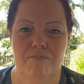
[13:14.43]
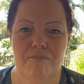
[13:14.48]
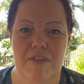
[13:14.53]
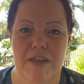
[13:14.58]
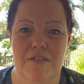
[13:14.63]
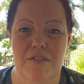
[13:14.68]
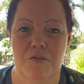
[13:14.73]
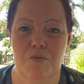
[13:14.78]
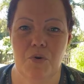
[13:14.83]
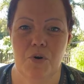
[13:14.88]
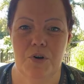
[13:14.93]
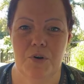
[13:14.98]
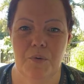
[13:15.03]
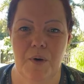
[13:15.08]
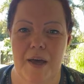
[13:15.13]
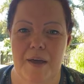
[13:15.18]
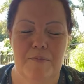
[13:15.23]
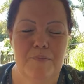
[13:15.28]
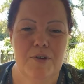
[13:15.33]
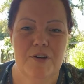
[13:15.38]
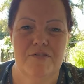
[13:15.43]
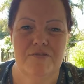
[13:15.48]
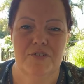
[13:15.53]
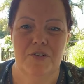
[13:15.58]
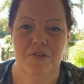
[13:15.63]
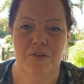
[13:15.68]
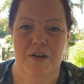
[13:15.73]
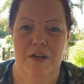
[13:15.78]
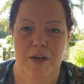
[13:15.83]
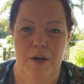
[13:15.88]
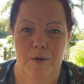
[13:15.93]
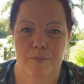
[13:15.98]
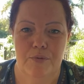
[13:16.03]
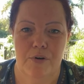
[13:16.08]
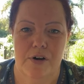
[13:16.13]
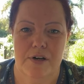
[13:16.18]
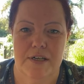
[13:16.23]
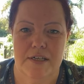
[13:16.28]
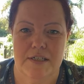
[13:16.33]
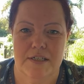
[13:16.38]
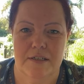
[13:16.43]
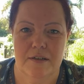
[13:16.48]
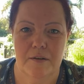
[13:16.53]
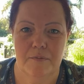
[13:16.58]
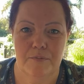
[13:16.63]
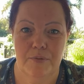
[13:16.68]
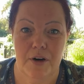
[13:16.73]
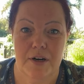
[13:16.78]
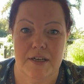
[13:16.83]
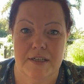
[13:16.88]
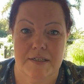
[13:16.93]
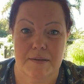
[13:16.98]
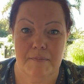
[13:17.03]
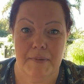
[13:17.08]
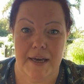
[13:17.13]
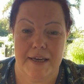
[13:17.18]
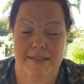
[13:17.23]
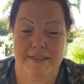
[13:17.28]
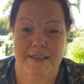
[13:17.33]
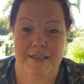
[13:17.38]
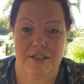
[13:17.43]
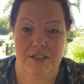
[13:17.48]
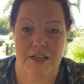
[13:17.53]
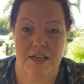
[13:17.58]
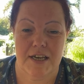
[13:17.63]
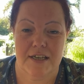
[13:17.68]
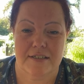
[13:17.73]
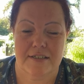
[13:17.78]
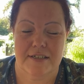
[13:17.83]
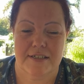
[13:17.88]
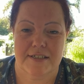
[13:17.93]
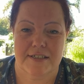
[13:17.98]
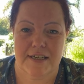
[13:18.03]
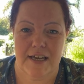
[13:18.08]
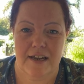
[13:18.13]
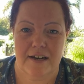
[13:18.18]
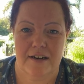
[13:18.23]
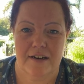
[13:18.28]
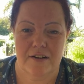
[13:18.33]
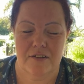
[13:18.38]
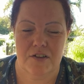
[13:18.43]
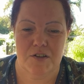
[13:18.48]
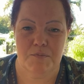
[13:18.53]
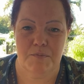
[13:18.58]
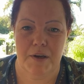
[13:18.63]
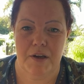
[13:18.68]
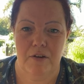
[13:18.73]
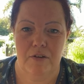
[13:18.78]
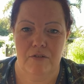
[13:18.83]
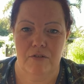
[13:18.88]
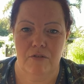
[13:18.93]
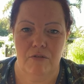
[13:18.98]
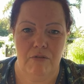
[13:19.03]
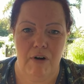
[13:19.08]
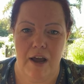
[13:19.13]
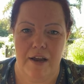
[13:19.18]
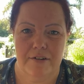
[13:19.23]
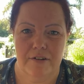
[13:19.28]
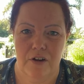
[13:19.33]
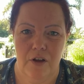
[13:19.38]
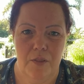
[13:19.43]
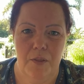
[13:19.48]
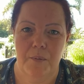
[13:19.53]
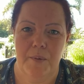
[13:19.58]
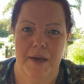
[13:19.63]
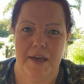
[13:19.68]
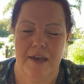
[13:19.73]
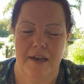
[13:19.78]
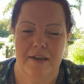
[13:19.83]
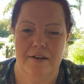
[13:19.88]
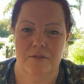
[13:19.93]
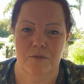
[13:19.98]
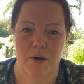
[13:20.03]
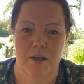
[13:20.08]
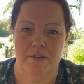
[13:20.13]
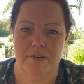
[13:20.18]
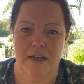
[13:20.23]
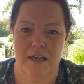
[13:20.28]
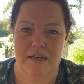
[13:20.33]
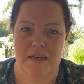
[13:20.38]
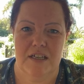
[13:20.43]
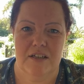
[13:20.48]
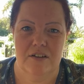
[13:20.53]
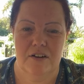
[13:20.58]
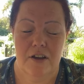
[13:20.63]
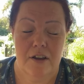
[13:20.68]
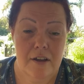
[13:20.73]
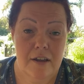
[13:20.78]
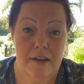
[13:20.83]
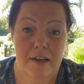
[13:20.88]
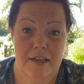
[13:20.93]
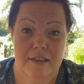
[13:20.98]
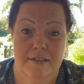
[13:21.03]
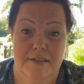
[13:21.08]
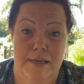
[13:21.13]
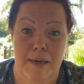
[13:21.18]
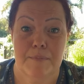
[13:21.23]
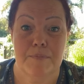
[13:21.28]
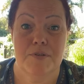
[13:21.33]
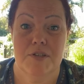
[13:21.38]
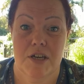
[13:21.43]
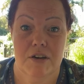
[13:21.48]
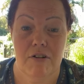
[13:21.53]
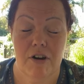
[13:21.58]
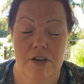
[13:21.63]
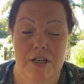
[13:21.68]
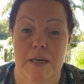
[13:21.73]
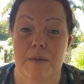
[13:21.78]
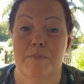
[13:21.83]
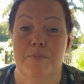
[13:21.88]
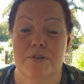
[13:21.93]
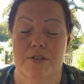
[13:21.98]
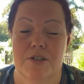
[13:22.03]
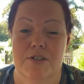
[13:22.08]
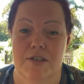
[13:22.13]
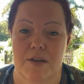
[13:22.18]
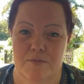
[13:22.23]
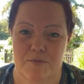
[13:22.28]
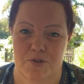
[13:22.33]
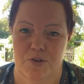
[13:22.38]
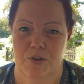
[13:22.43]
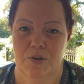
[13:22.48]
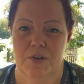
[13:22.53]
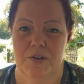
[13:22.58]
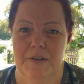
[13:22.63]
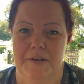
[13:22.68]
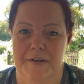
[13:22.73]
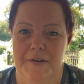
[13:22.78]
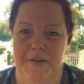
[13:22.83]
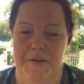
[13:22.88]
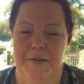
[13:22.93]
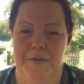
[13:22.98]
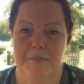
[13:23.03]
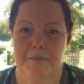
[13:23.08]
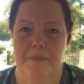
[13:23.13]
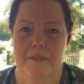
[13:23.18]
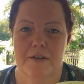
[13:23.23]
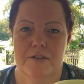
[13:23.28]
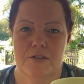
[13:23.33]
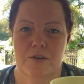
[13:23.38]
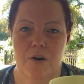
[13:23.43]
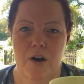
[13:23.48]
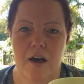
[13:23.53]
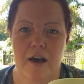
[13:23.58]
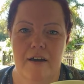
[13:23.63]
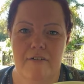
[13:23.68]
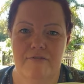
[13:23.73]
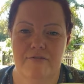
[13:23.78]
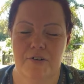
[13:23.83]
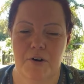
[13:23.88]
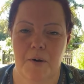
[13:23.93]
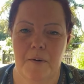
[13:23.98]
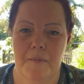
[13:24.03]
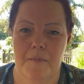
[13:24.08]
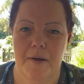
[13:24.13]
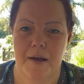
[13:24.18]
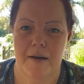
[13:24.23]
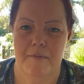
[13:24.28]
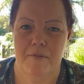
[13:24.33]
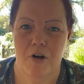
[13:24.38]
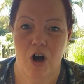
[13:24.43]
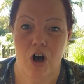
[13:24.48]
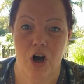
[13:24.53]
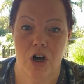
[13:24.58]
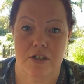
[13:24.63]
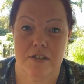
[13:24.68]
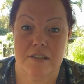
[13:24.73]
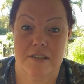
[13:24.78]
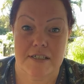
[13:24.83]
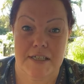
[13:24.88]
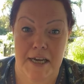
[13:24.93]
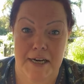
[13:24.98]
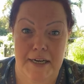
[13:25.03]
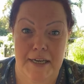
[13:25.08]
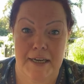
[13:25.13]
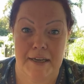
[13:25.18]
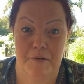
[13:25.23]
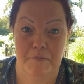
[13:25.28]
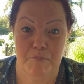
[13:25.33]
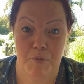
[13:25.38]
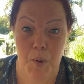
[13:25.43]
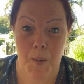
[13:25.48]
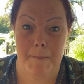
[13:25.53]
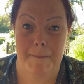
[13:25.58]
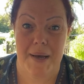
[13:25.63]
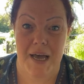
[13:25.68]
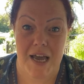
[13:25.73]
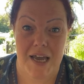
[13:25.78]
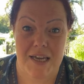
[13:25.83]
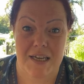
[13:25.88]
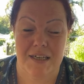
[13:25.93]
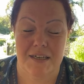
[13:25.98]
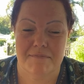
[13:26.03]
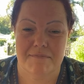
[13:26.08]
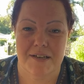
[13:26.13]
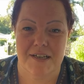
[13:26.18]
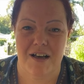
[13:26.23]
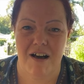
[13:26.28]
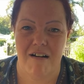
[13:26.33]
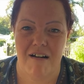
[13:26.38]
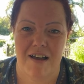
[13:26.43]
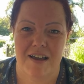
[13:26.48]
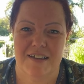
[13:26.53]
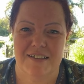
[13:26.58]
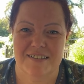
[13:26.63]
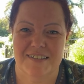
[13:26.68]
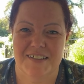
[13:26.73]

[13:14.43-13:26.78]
in the waterway. Beautiful. Bronnie's amazing. She has just done this big run on the weekend. Well done. In sub-zero temperatures, I'm sure. So, hi from hot, sunny Ball Bay in Mackay